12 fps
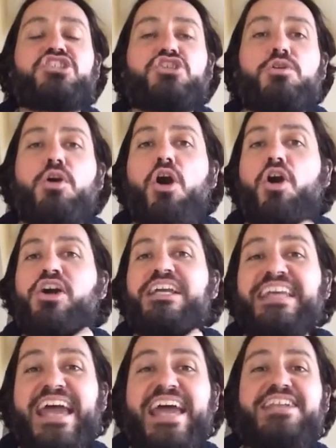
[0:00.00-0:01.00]
Stuart Hogg
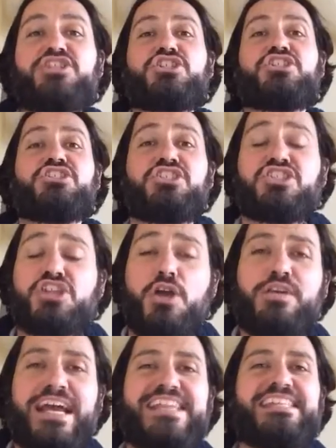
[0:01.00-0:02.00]
again
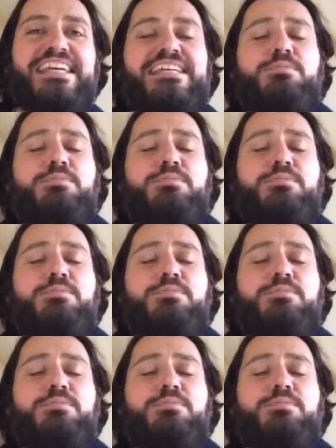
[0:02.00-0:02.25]
showcasing